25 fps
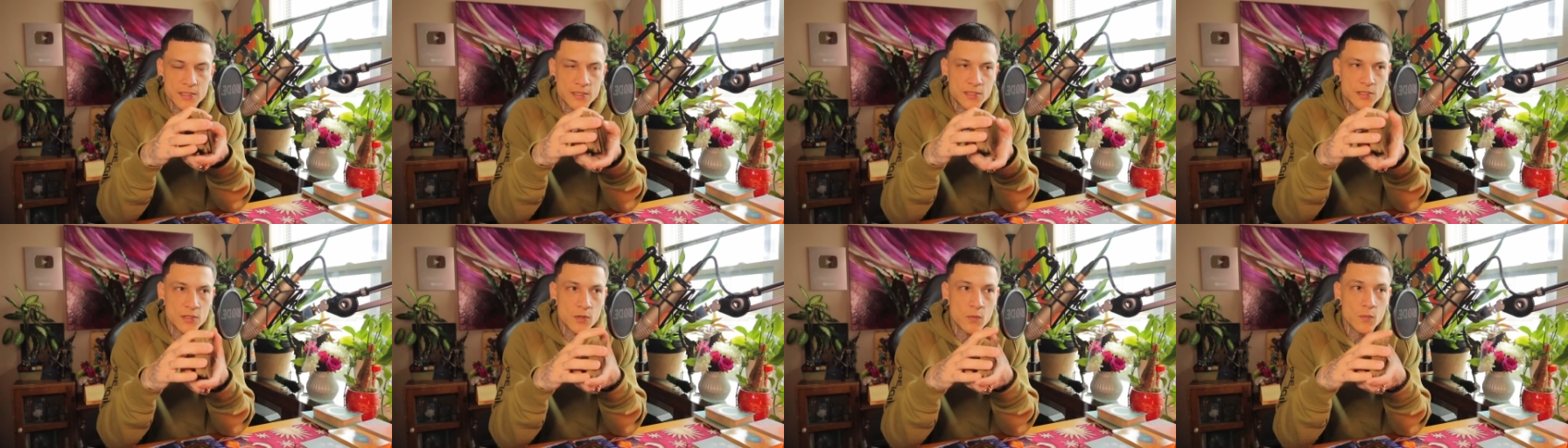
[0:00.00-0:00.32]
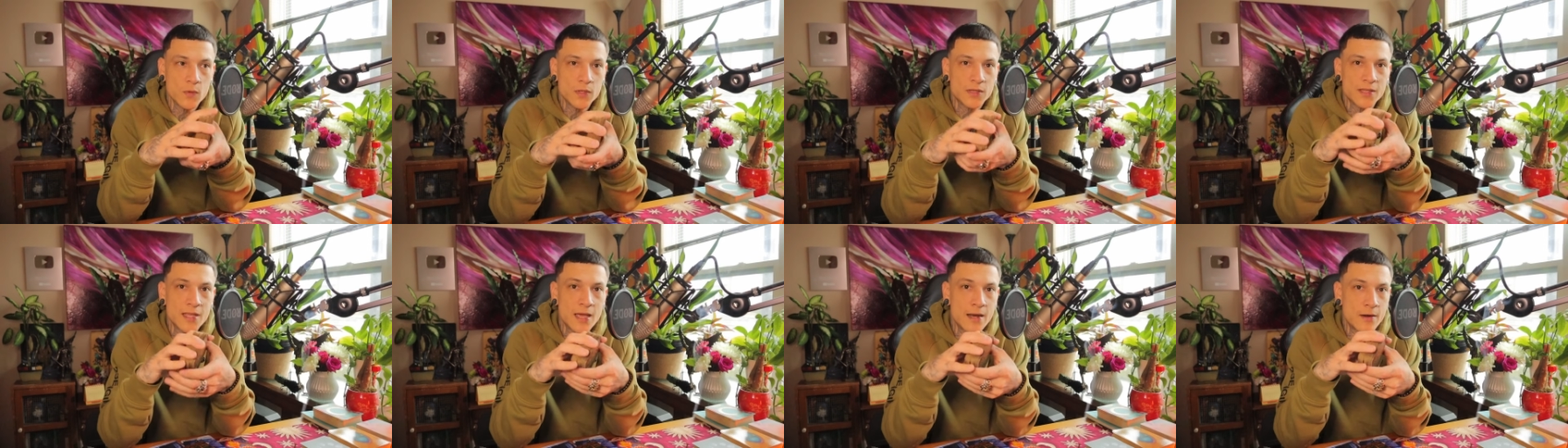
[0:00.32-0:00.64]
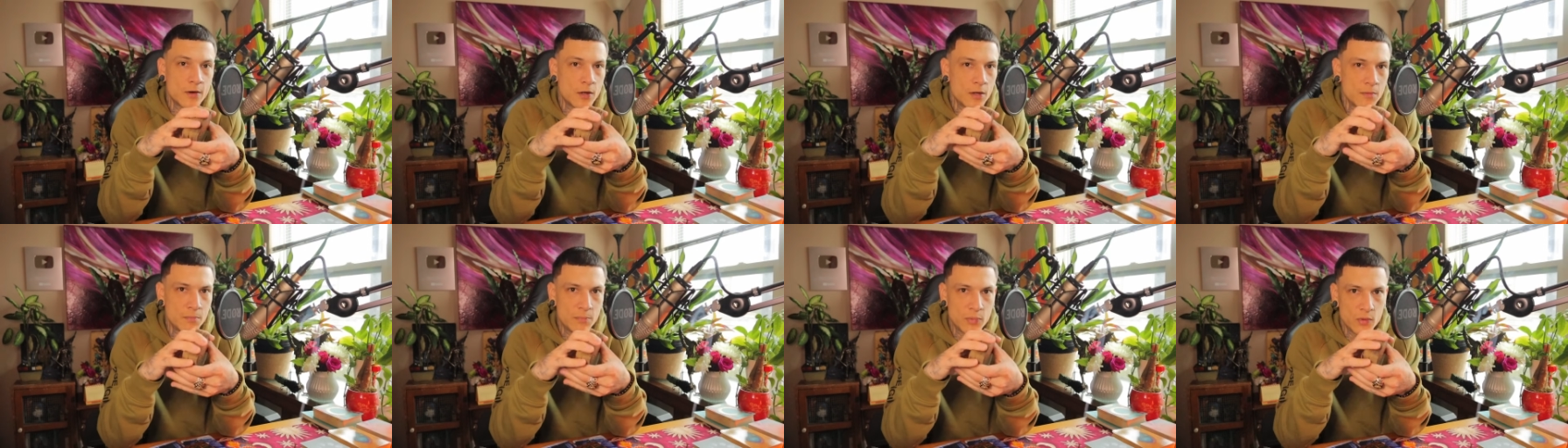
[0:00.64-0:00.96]
So what that
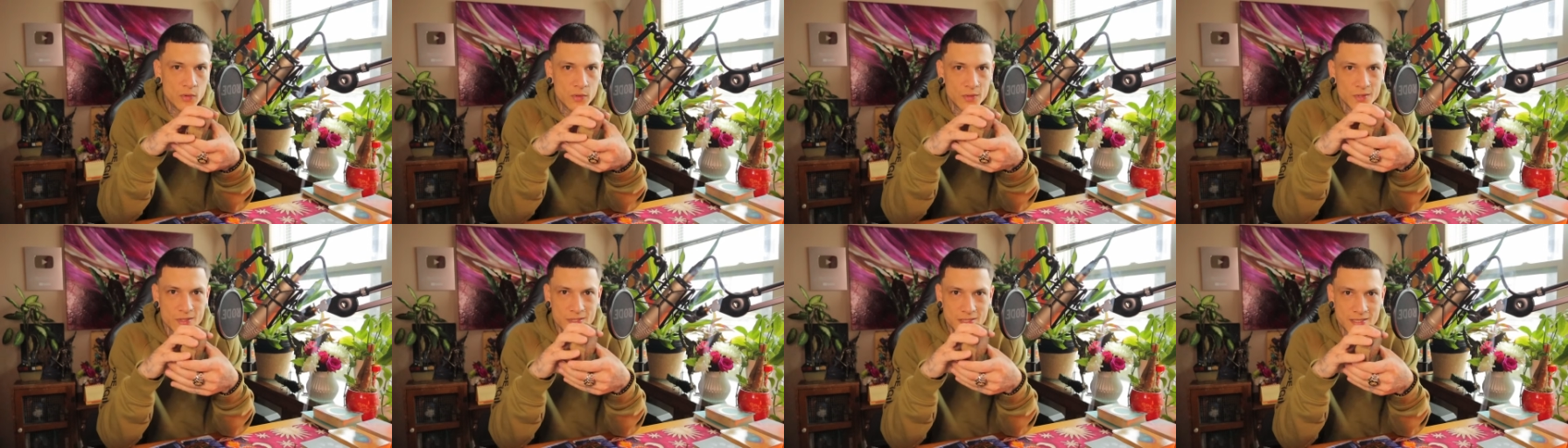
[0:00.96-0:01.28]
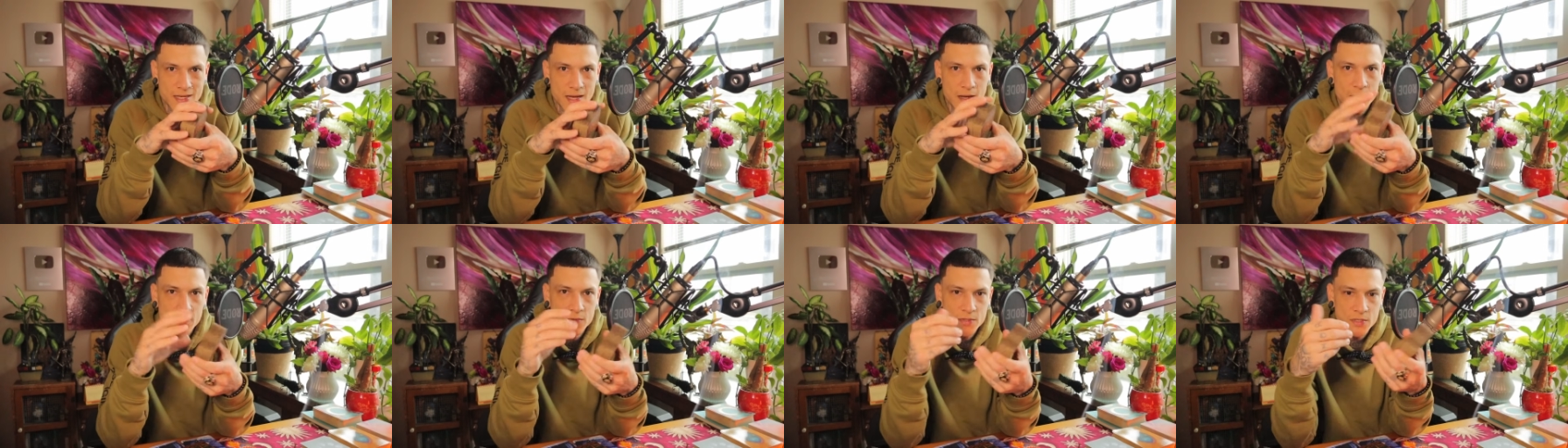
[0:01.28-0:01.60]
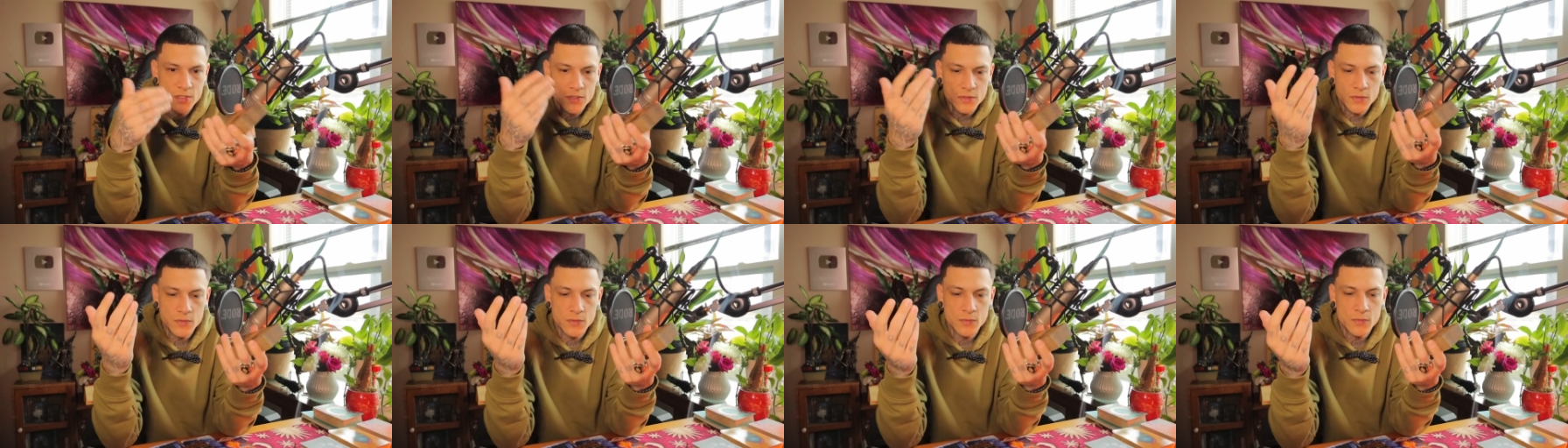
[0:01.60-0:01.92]
all boils down
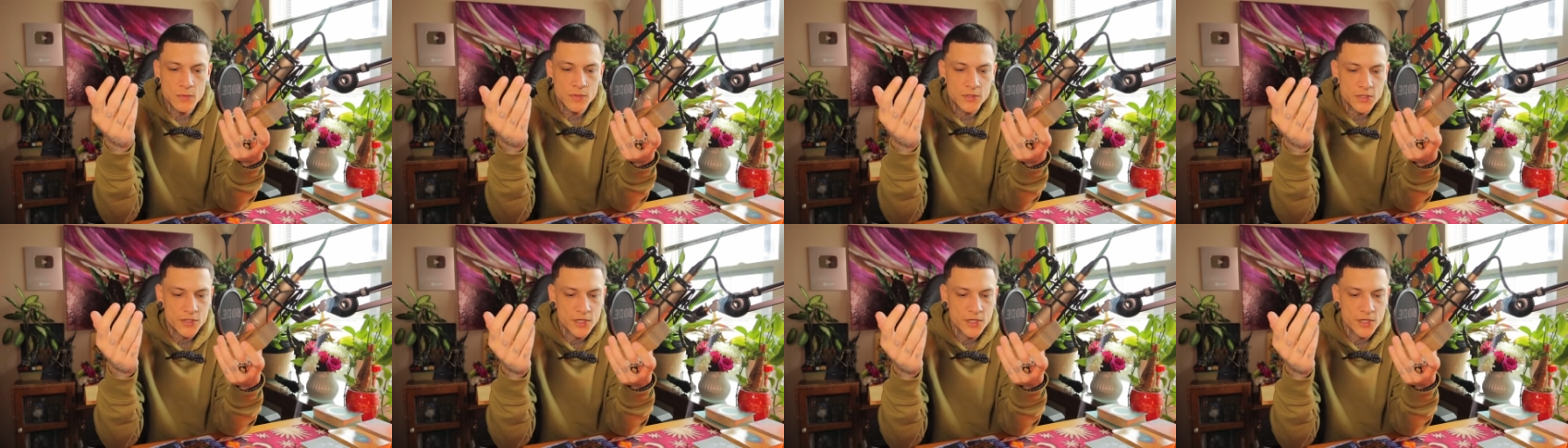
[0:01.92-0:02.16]
to,